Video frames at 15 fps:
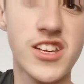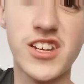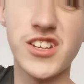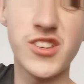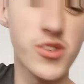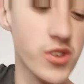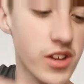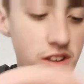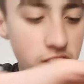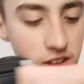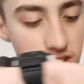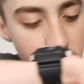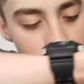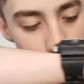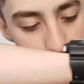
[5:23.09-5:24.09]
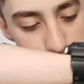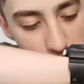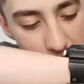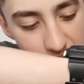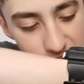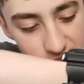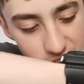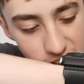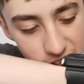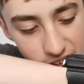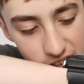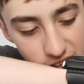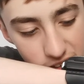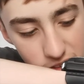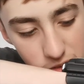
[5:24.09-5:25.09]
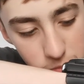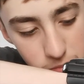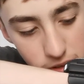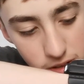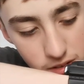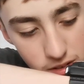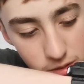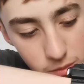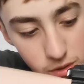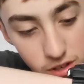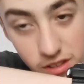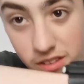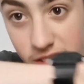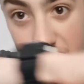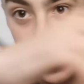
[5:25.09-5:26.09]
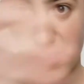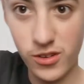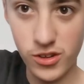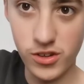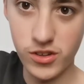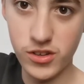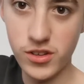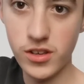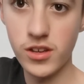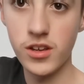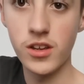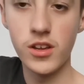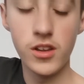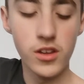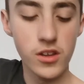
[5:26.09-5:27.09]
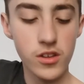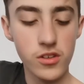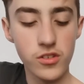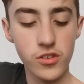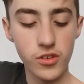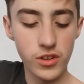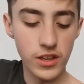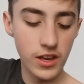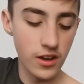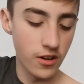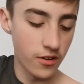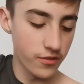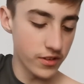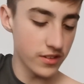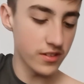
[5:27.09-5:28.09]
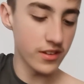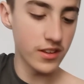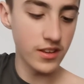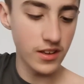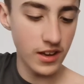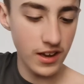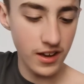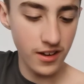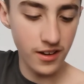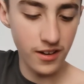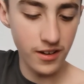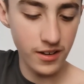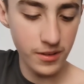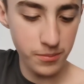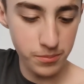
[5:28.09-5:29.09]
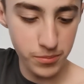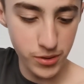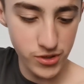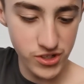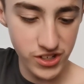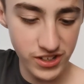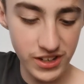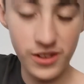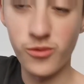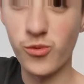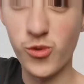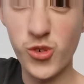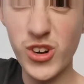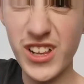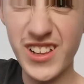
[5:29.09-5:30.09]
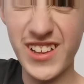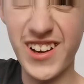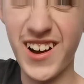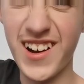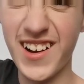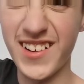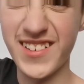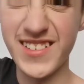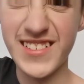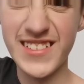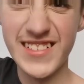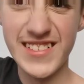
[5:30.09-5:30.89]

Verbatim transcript: You can do it in any pattern, I guess, but it wouldn't sound good. So yeah, obviously, oh, I'm pushing down really hard.